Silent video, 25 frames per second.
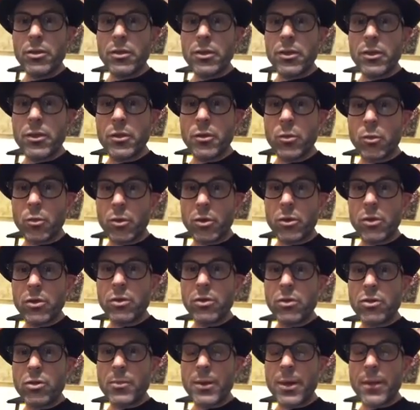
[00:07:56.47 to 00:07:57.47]
in the
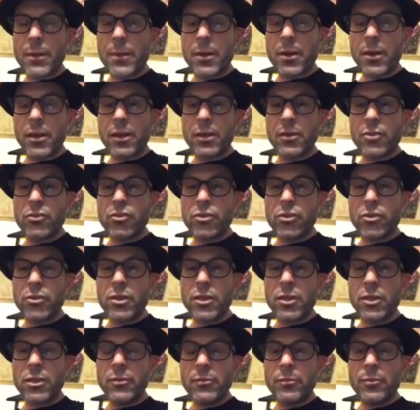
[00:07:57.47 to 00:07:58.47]
world about the hugging
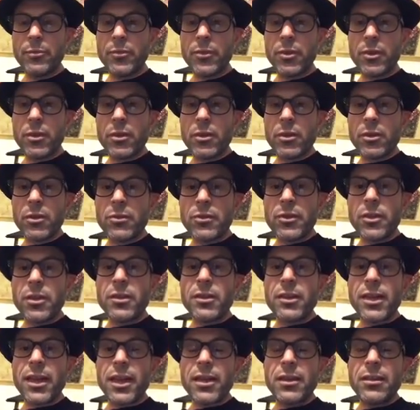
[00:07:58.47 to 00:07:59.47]
journey, then at
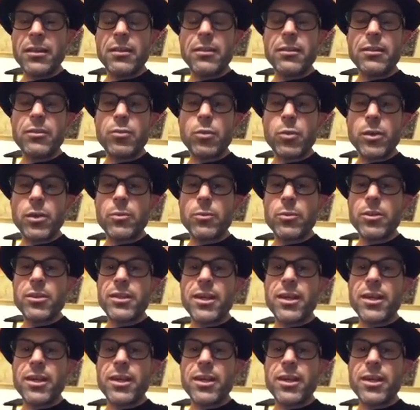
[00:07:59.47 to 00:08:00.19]
the end of the 21